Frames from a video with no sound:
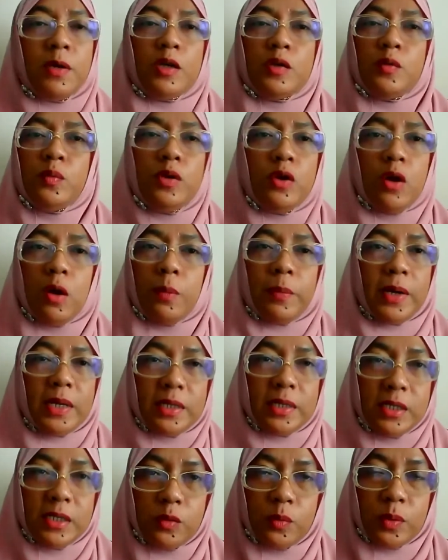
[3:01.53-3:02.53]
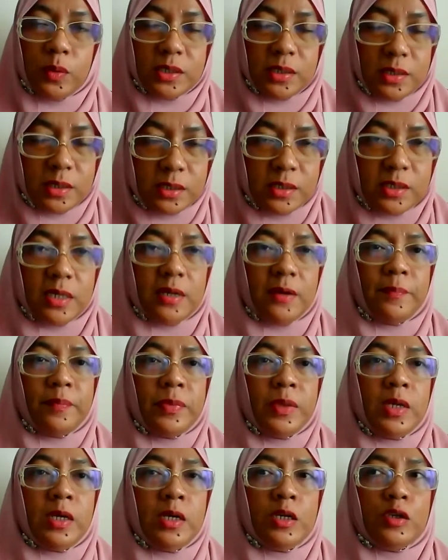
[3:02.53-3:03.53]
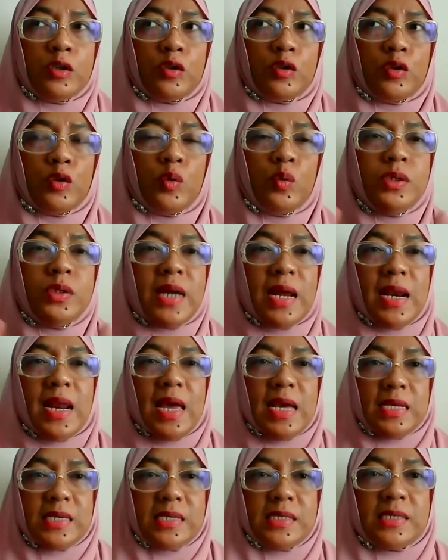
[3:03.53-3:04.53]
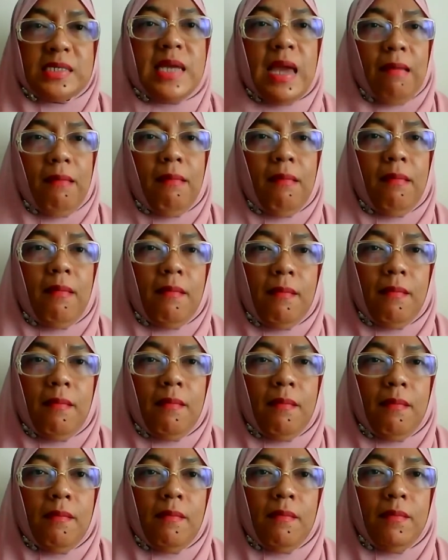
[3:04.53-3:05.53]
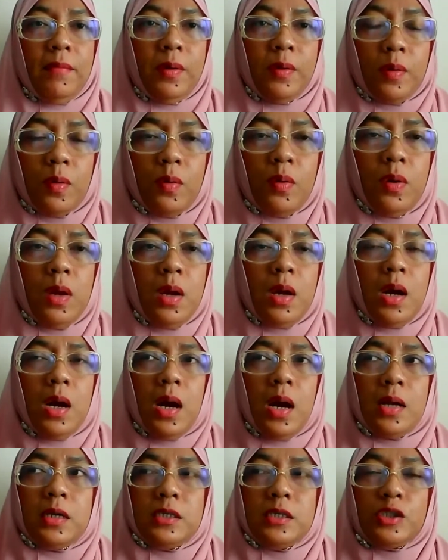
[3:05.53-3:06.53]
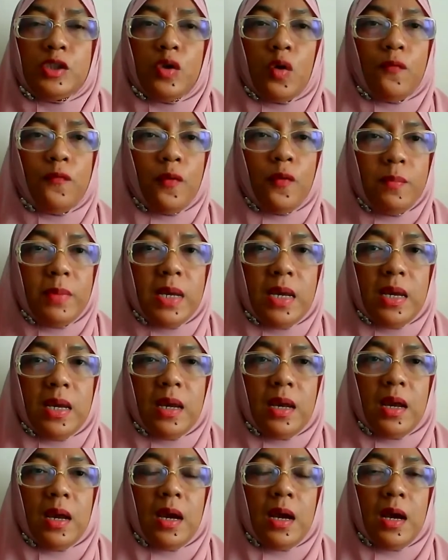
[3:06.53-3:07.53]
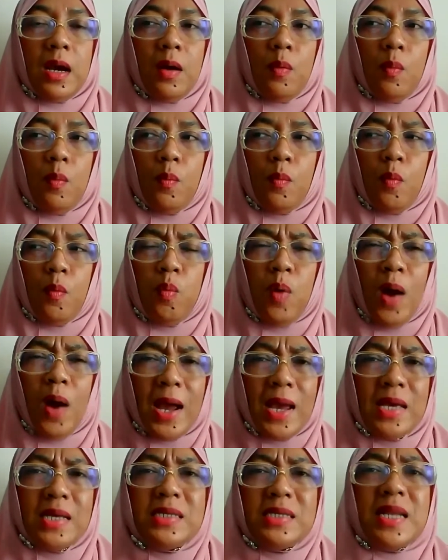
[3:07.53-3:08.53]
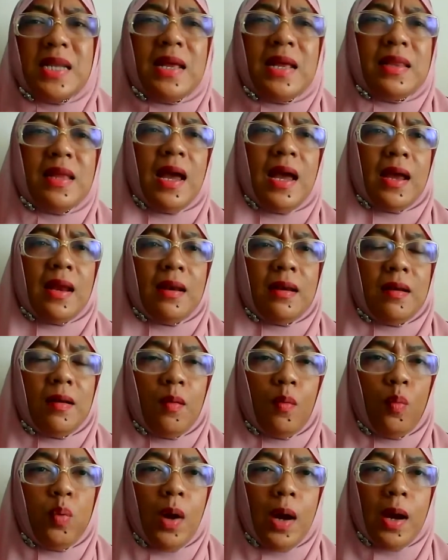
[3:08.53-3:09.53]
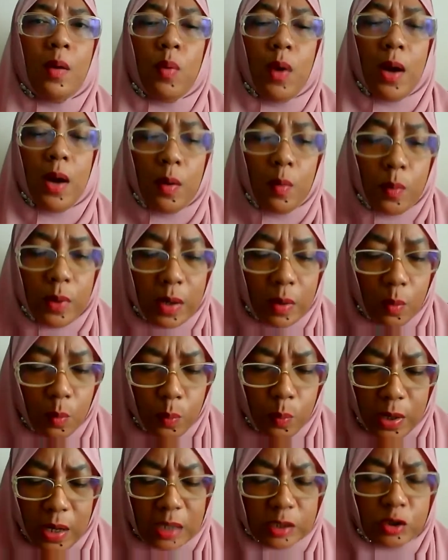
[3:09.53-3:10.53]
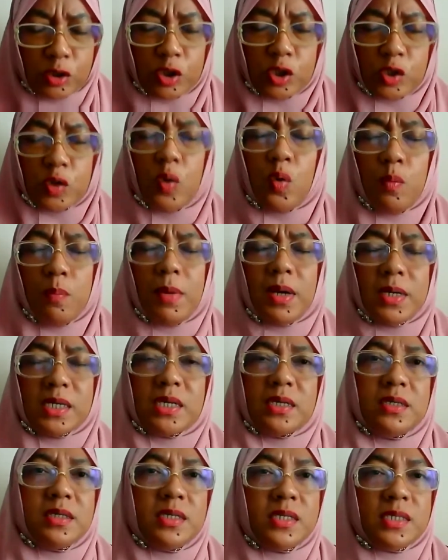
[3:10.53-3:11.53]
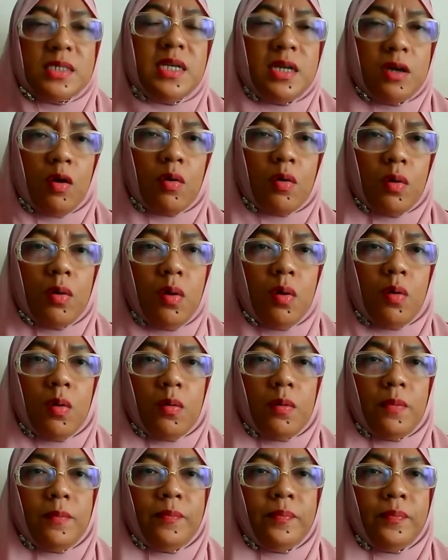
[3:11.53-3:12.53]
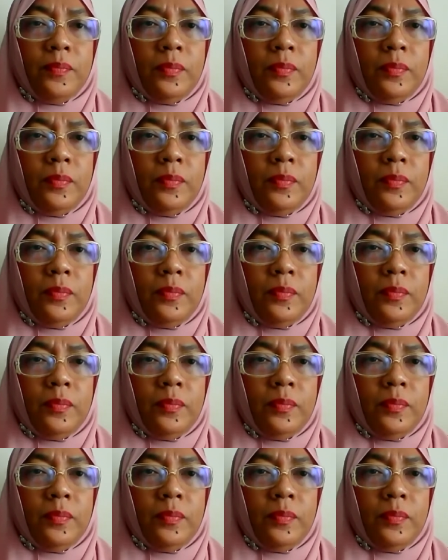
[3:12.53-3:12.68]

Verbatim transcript: because we not practice to a citizen. To that extent, you know. So for me, why is like that? why why we we are so much concerned on law